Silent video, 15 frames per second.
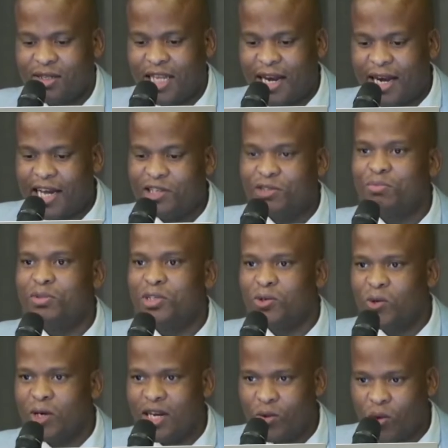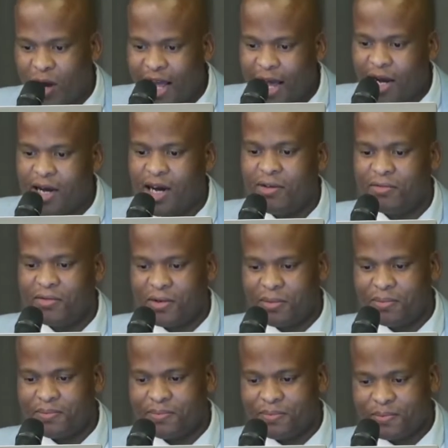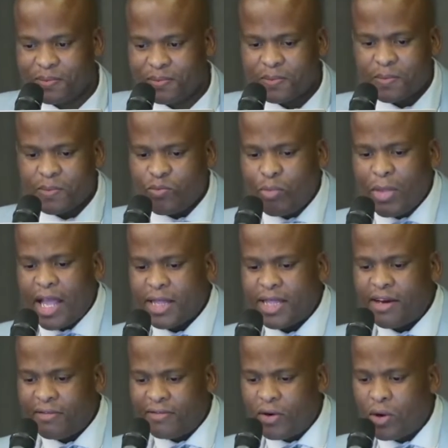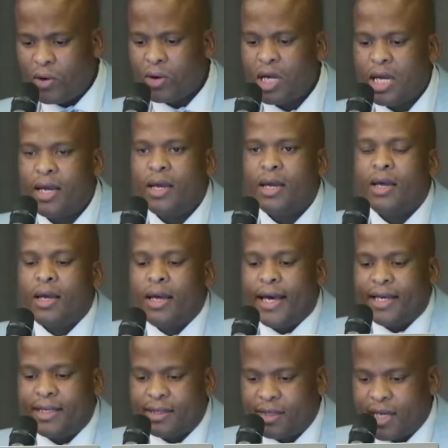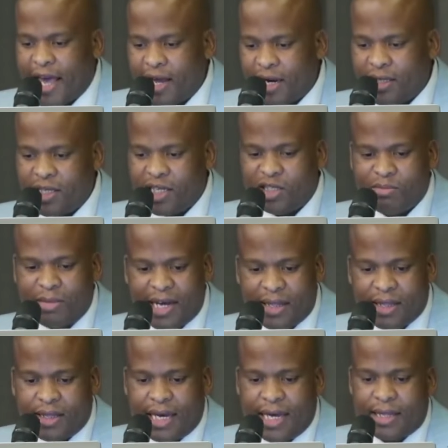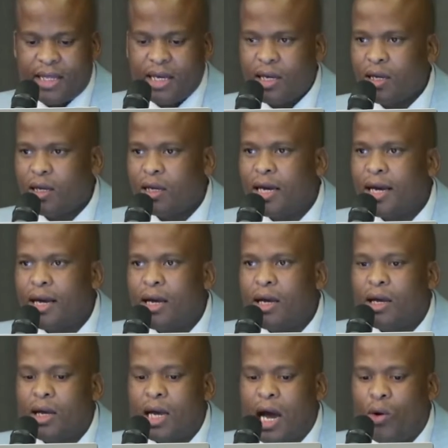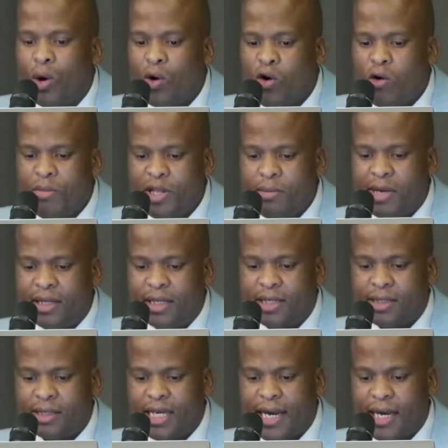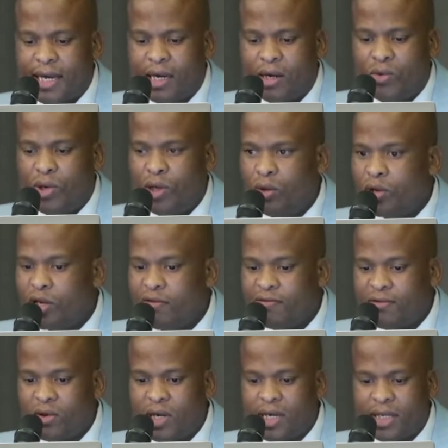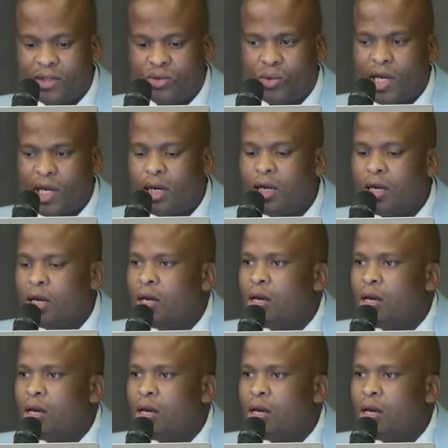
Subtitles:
that I speak, where I come from. Therefore, as Heritage Month, I think our commitment as SAIGA, we're looking forward as well.